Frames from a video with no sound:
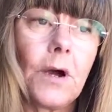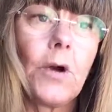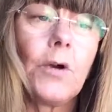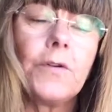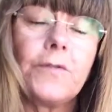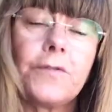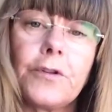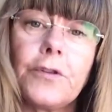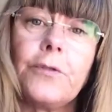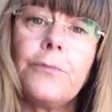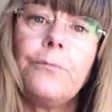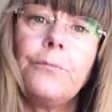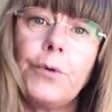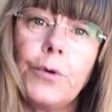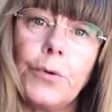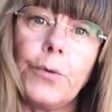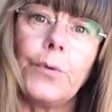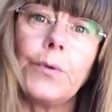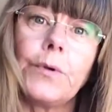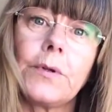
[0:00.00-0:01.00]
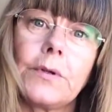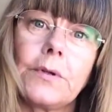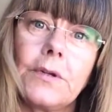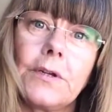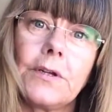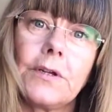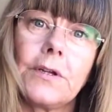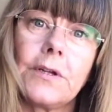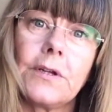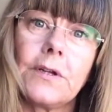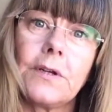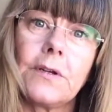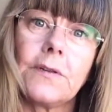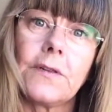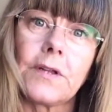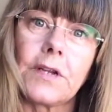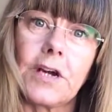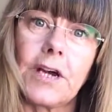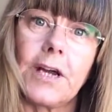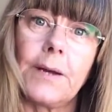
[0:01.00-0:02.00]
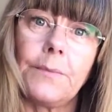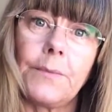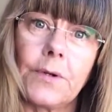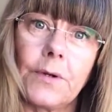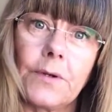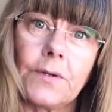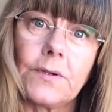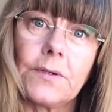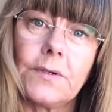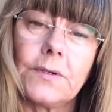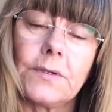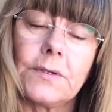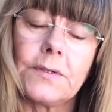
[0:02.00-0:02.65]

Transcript: over the moon that I am not